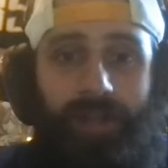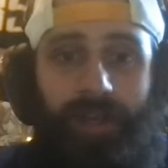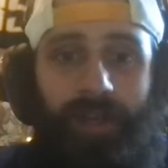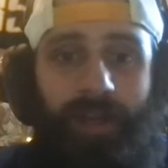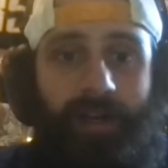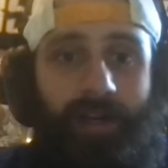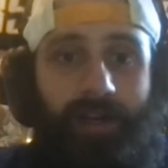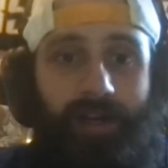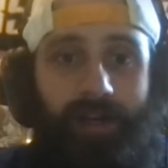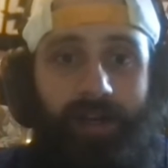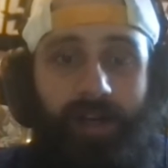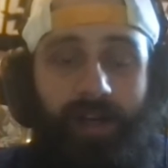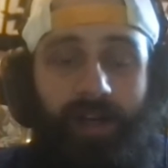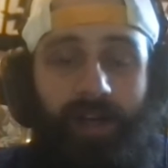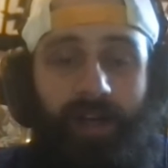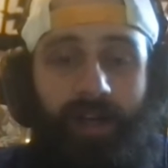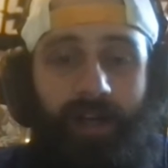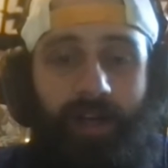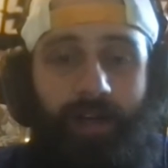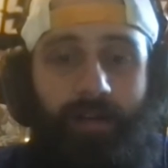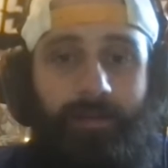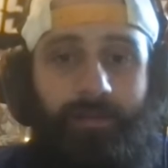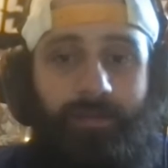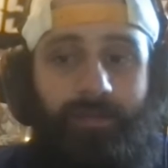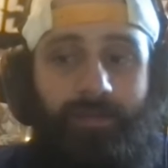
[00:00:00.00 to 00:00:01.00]
year.
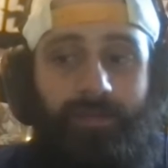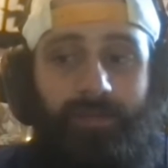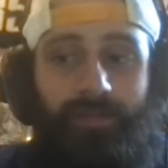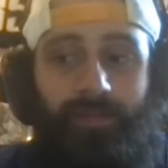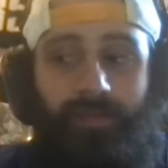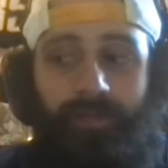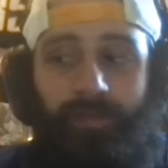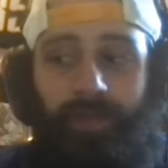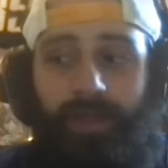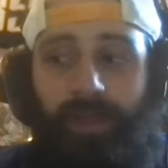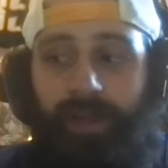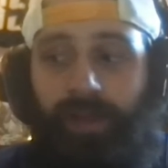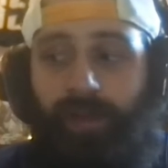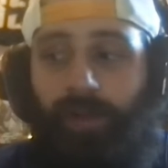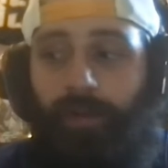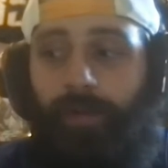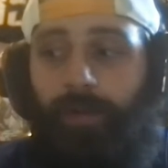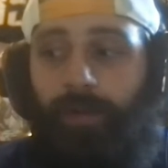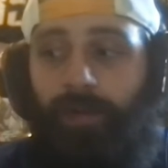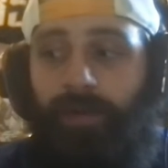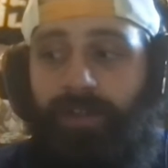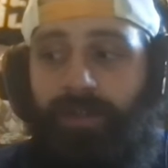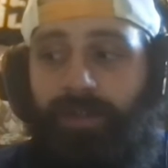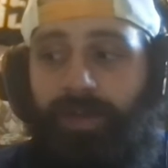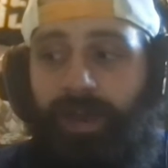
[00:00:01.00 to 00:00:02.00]
Make no
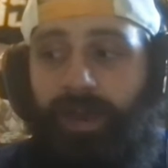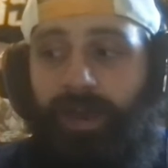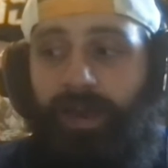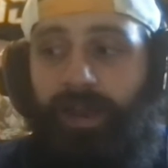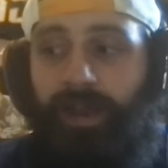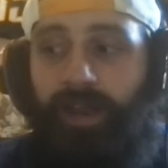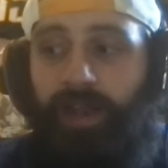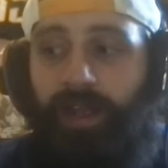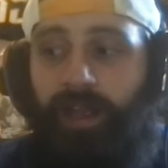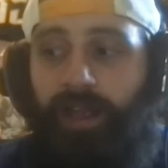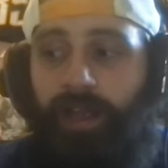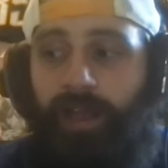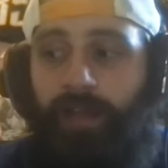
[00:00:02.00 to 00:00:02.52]
bones about it.